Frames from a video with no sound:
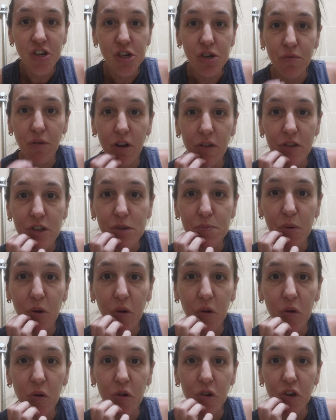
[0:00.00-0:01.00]
She wrote this
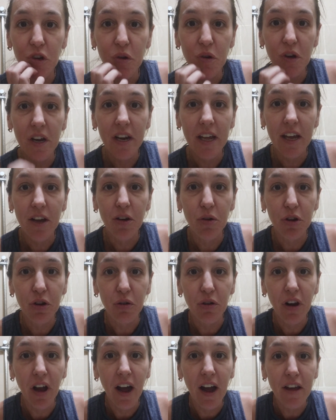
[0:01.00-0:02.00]
book called You Can Heal
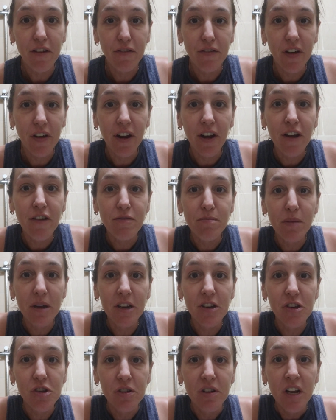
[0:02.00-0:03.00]
Your Life. And I've
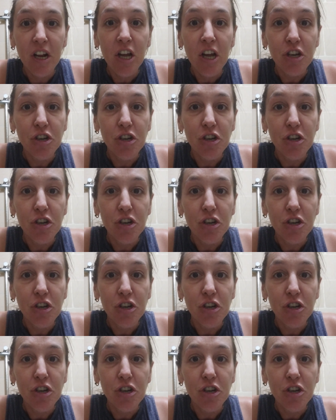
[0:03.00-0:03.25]
been